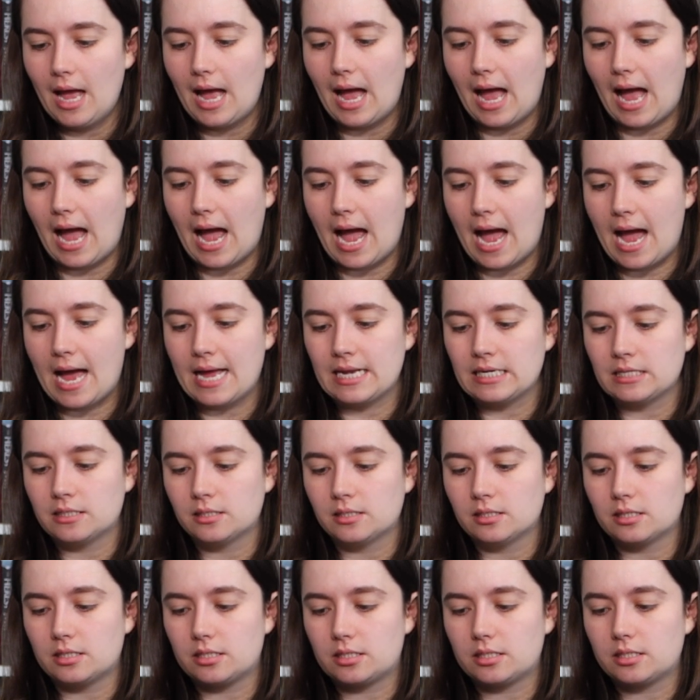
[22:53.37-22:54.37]

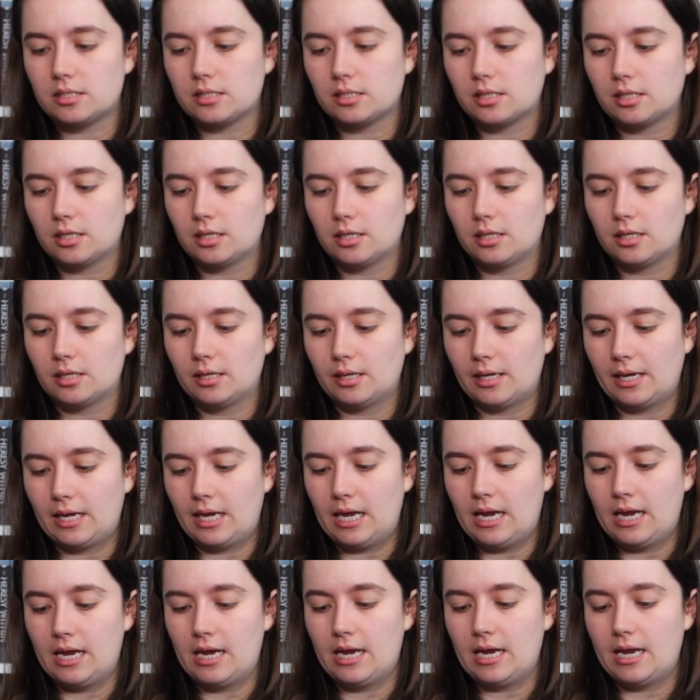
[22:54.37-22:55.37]
and
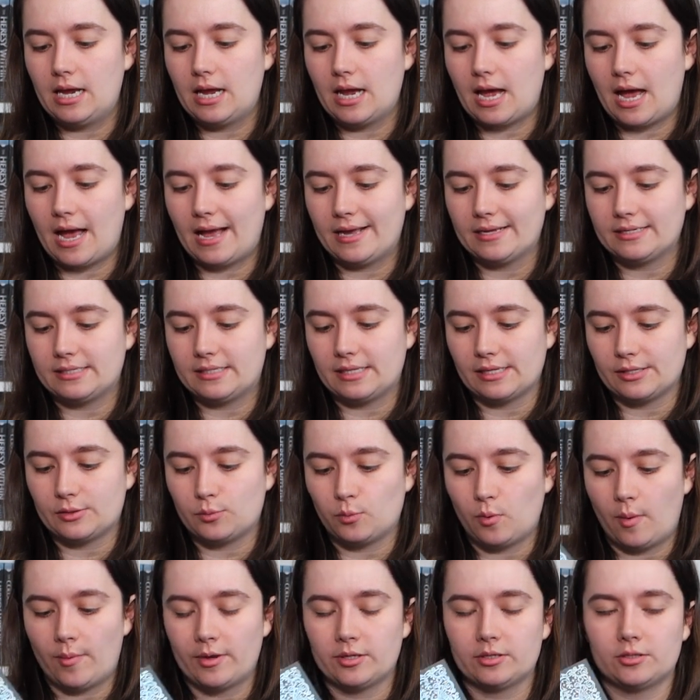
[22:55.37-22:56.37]
he has this
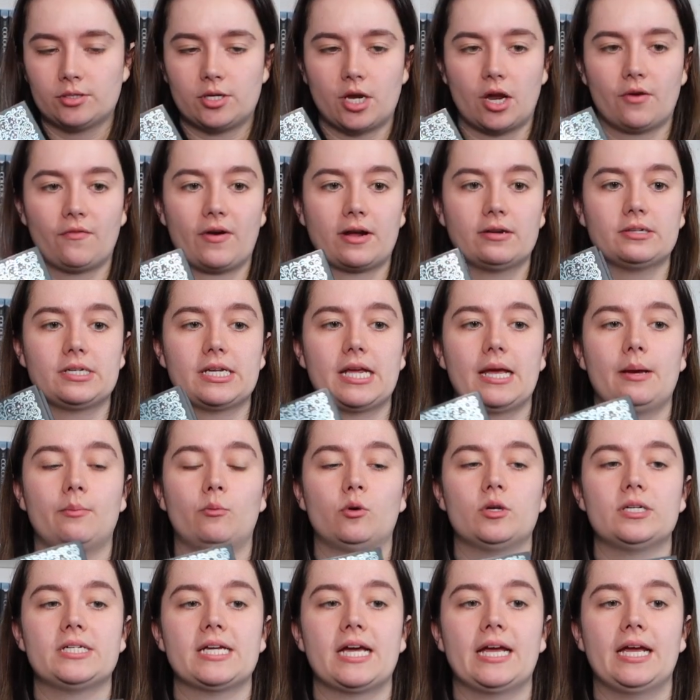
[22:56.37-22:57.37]
woman turn around to him
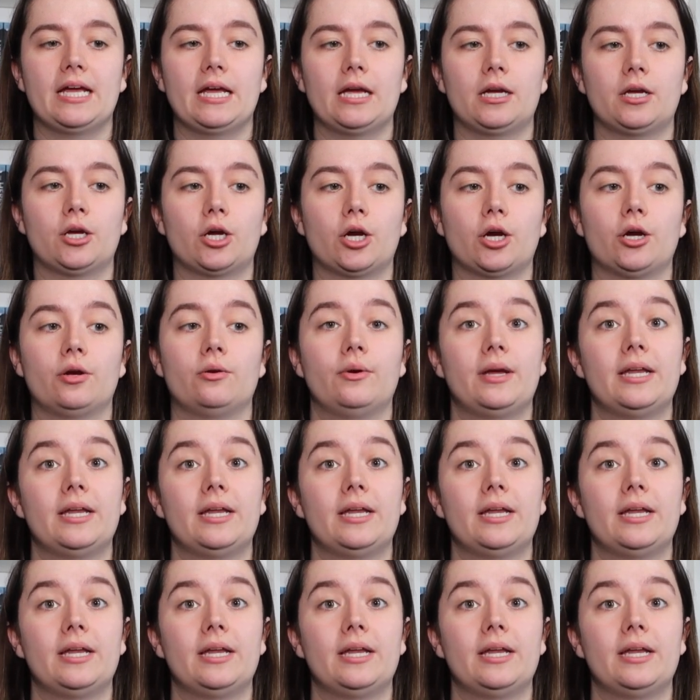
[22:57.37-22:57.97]
one day and go,